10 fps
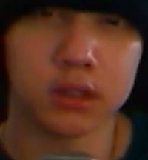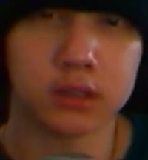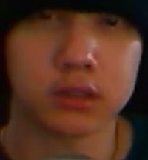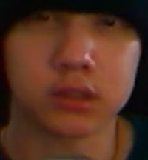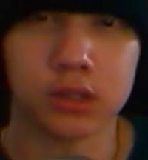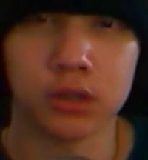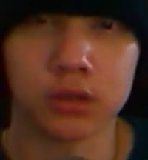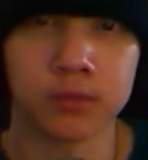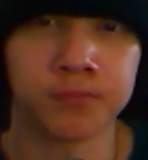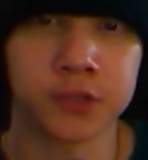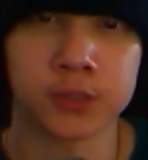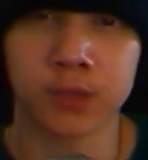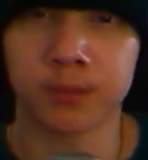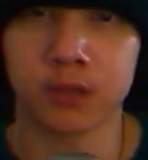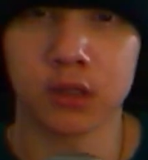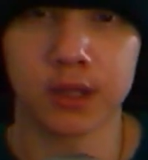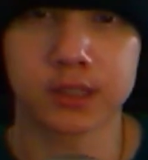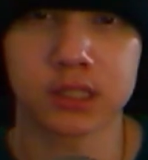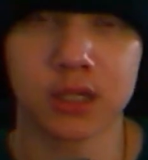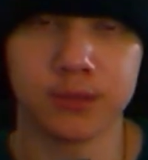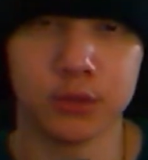So this might be the last time you